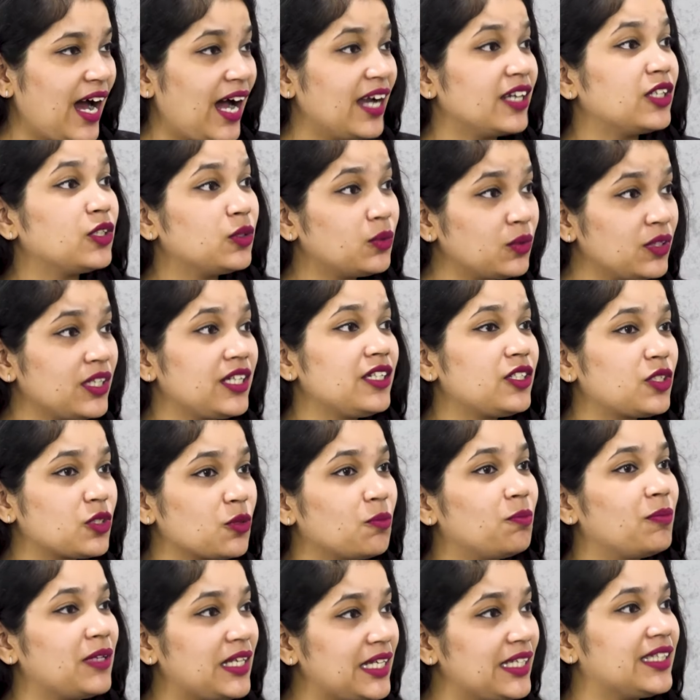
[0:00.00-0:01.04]
And you need
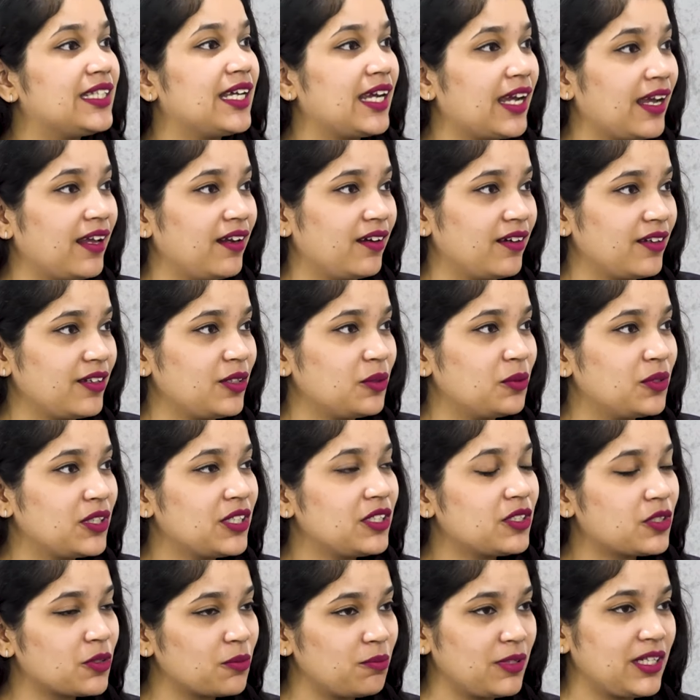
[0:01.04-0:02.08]
to be there. You
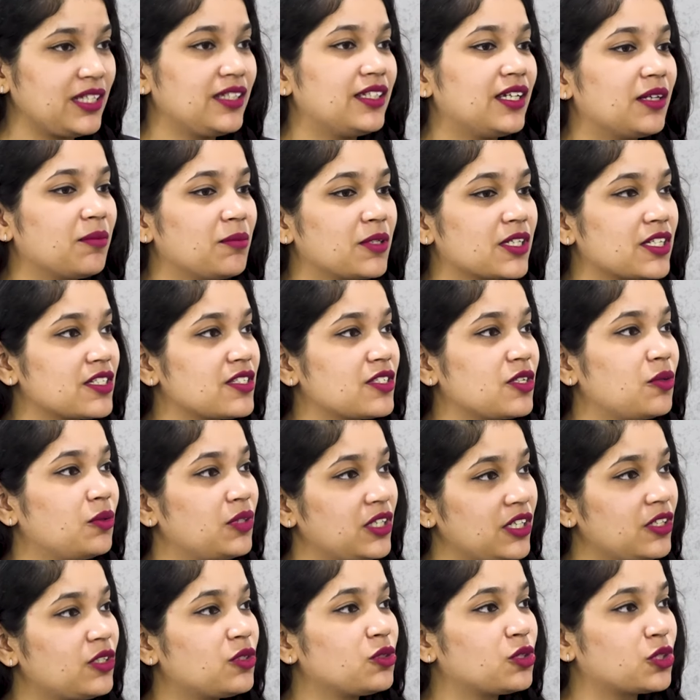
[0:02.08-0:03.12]
need to be there because you
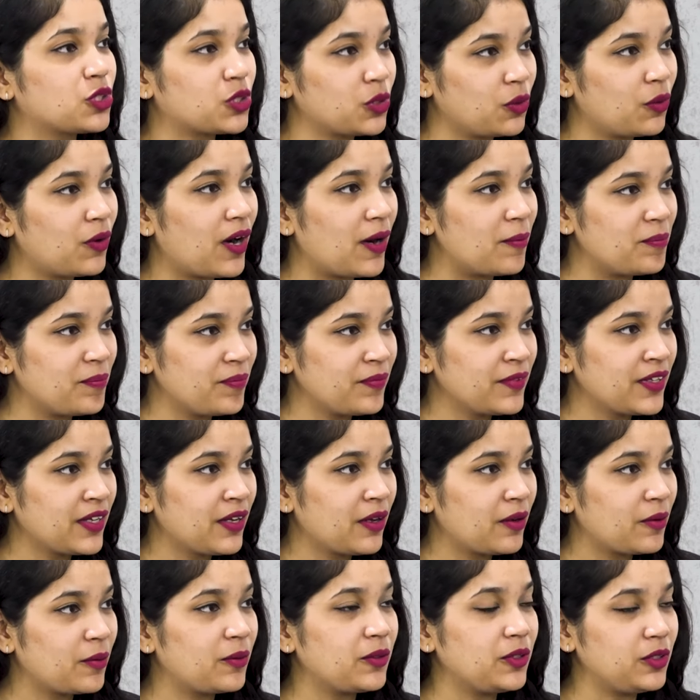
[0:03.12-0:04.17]
need to show up.
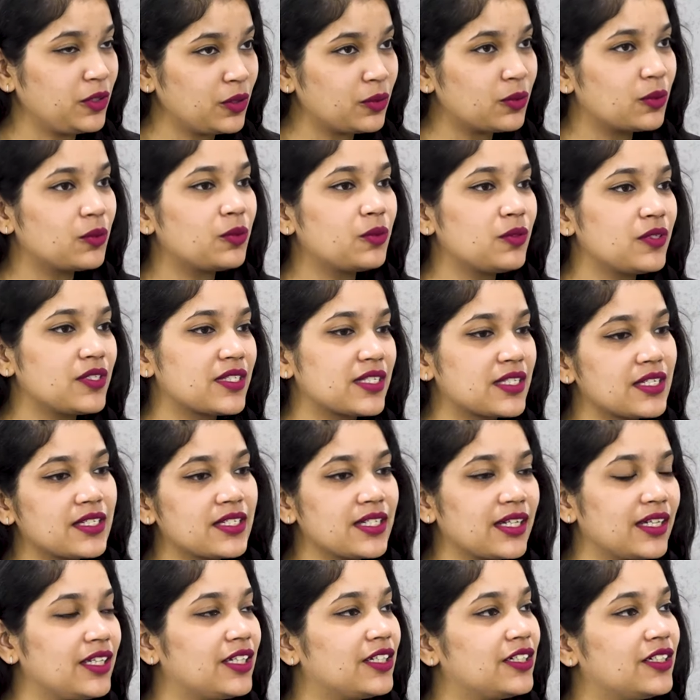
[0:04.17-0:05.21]
You
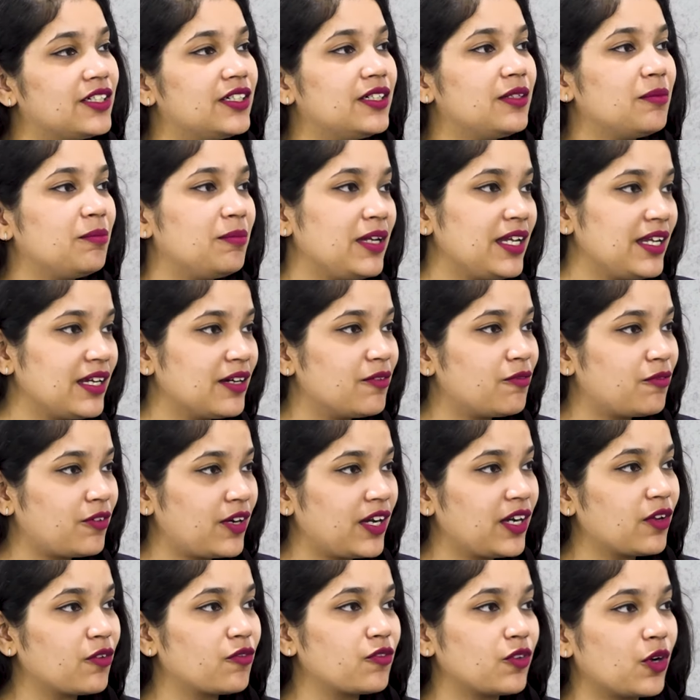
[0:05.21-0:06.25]
sitting here being
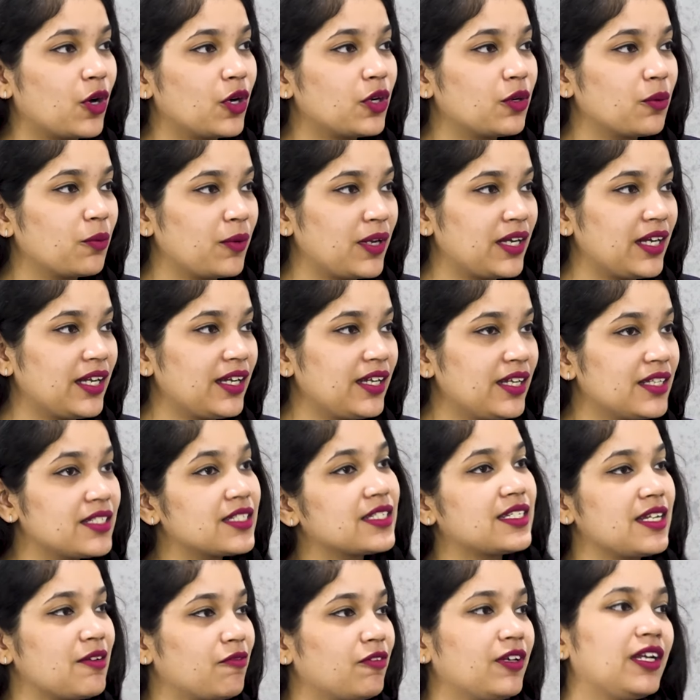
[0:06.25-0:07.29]
afraid of not winning
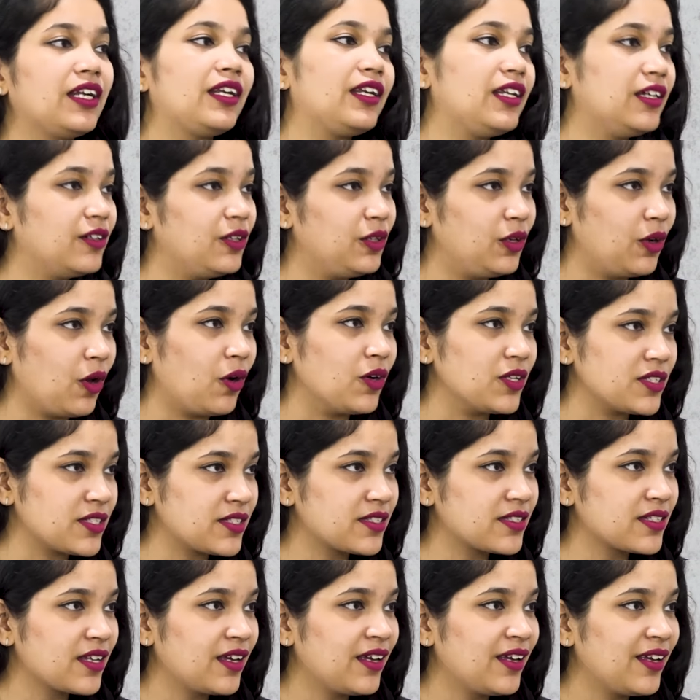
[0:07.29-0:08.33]
is definitely a
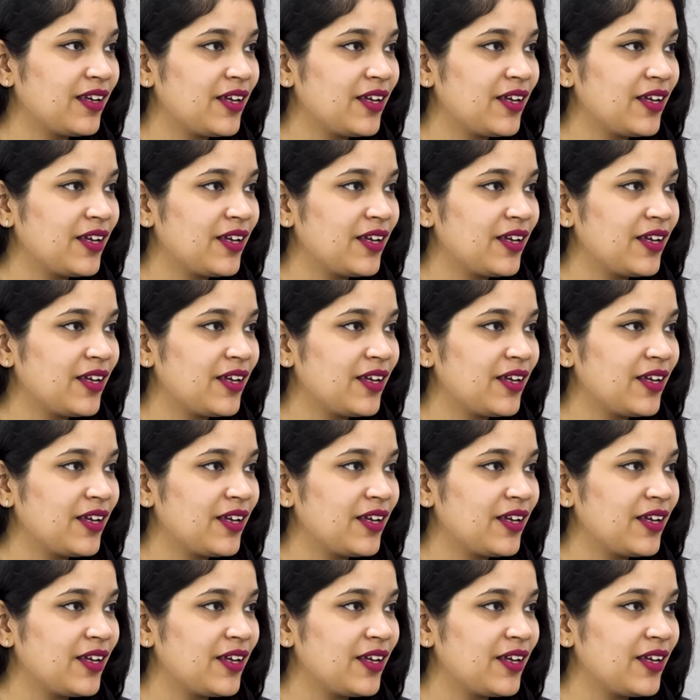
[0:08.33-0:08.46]
loss.